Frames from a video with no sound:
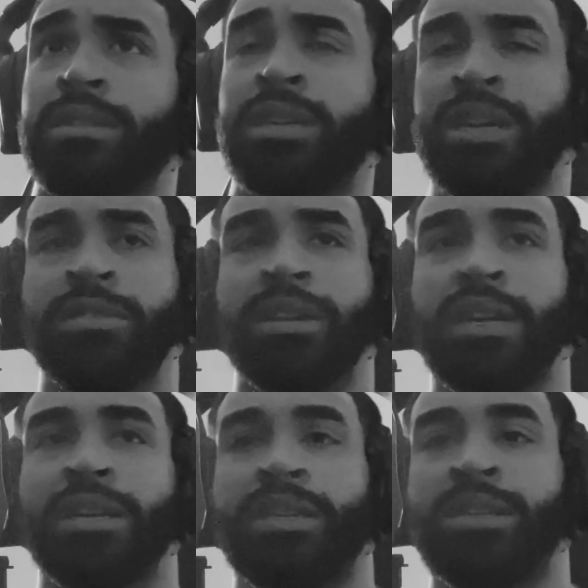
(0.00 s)
The
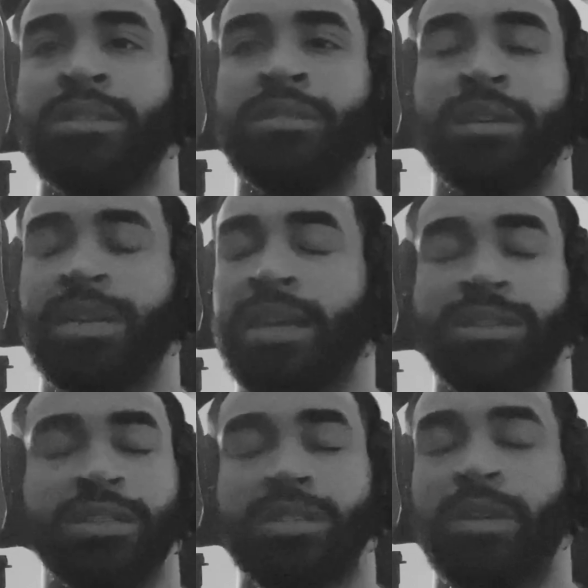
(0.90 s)
internet is,
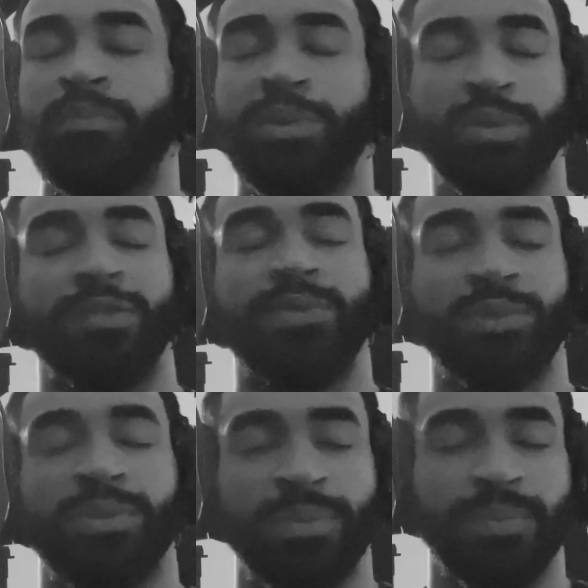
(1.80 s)
again, just a
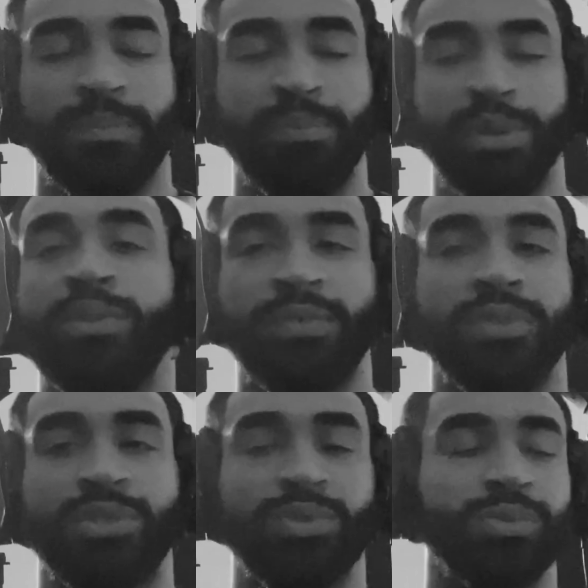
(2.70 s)
beautiful,
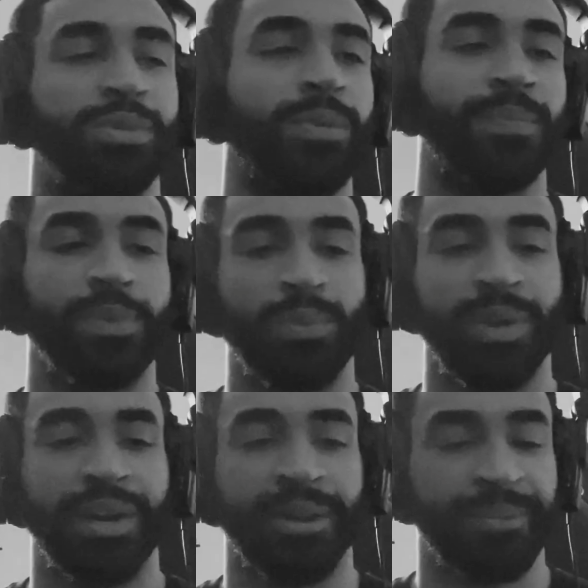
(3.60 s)
beautiful tool
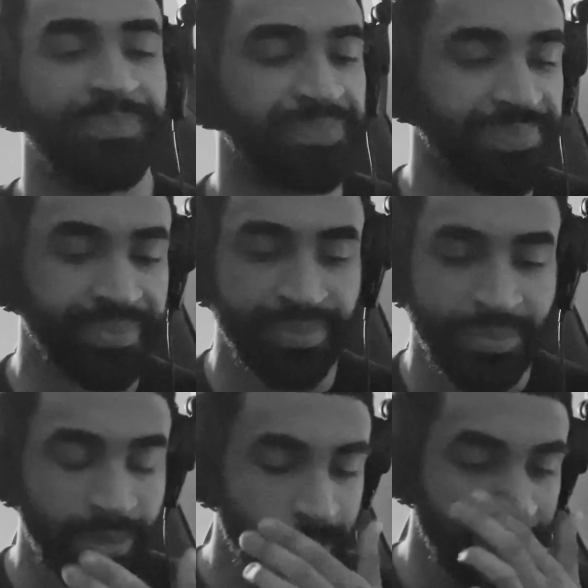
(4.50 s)
where
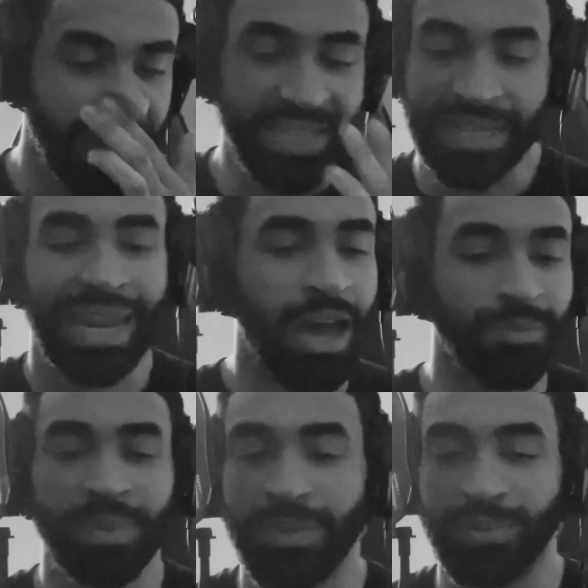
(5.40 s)
it's
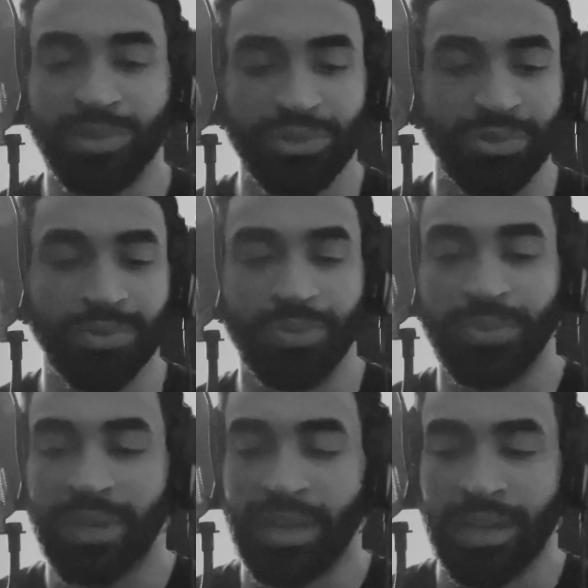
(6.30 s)
allowed people to